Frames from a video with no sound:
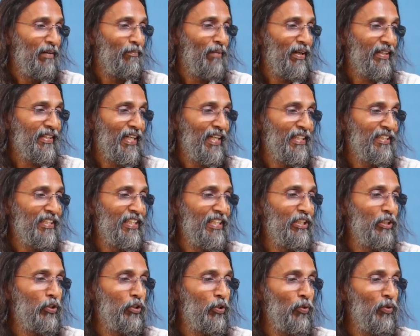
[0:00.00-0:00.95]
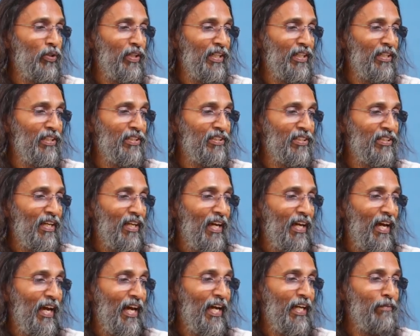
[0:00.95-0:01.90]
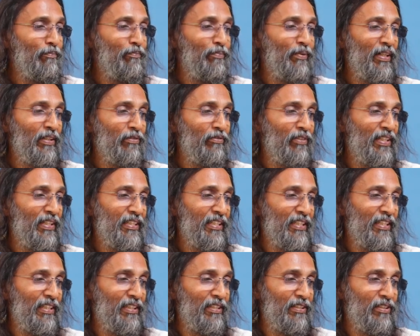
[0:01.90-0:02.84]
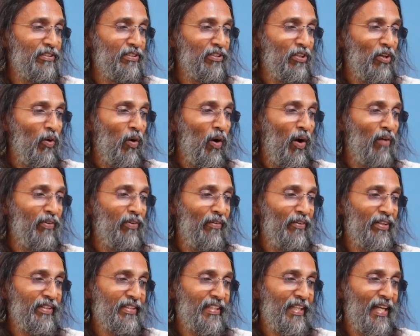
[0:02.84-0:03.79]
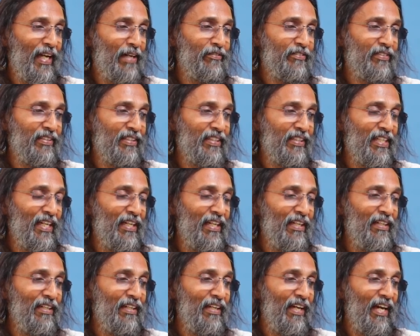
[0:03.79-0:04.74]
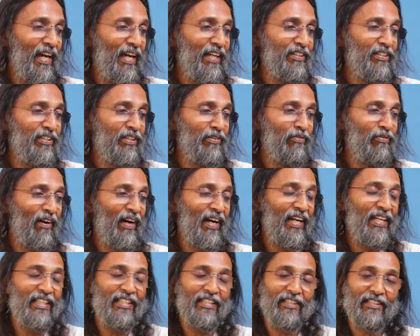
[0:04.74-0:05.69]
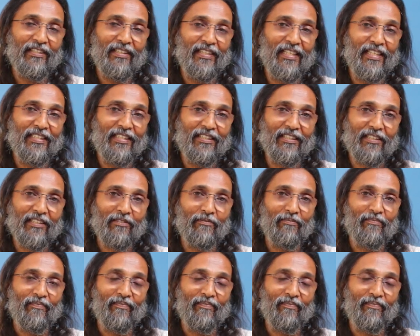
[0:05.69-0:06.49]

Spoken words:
but as intruders and perverters of ourselves' real and diviner nature.